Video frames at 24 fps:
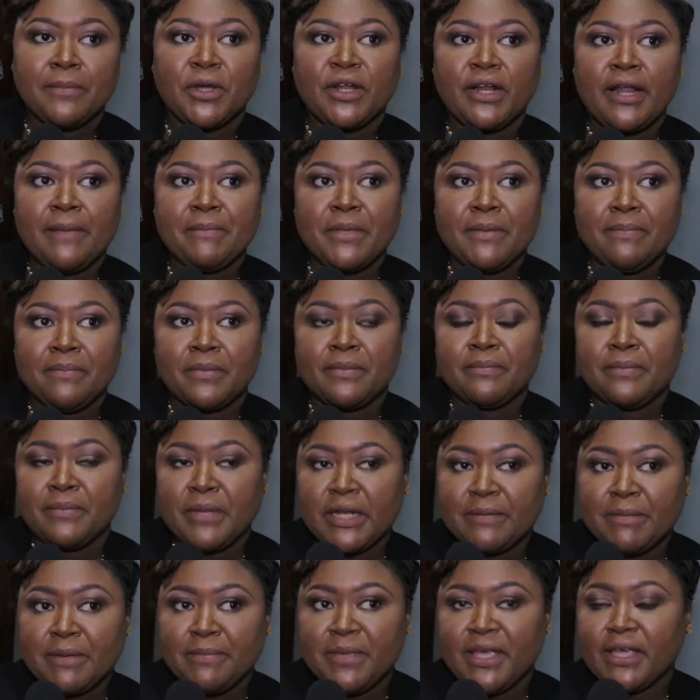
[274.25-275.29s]
But let me
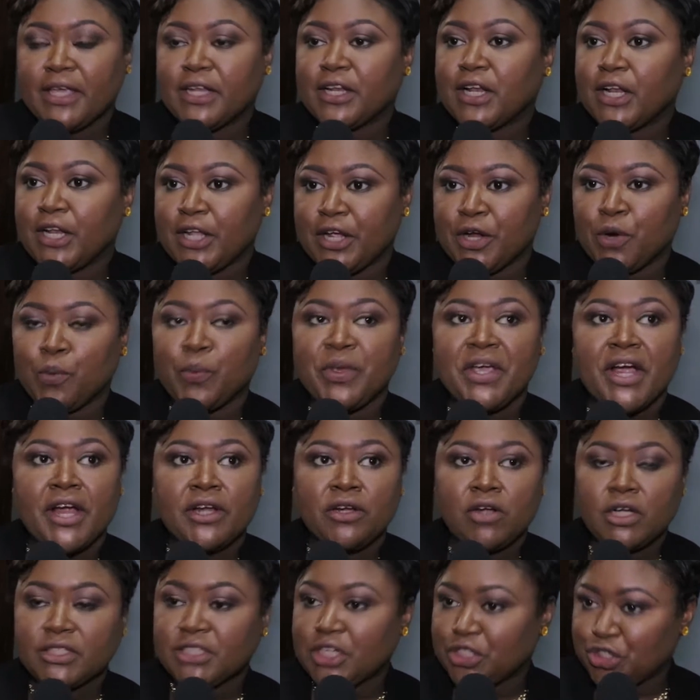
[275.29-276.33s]
let me make it clear: we are
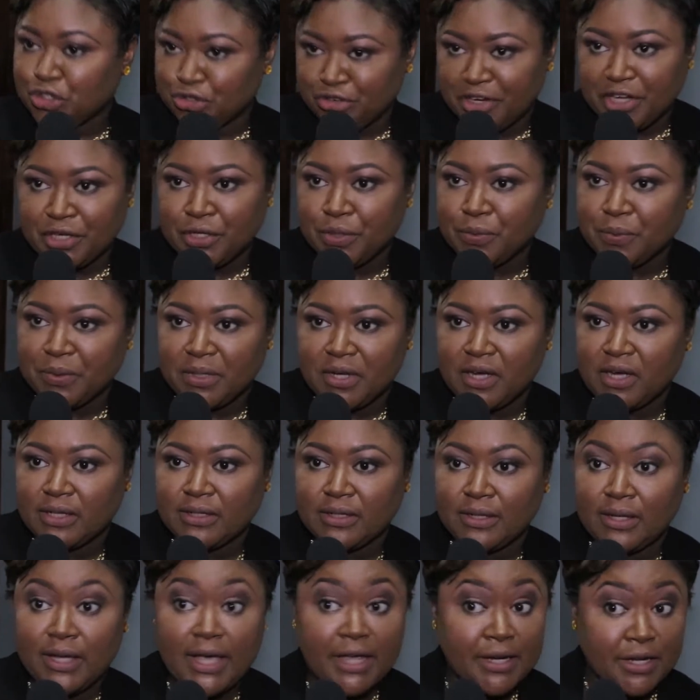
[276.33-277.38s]
not a trade
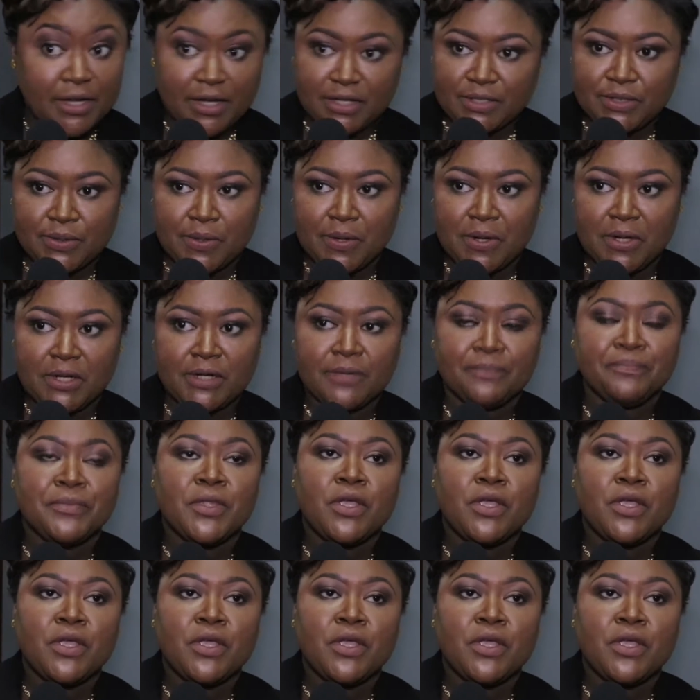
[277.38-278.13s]
union, any at all.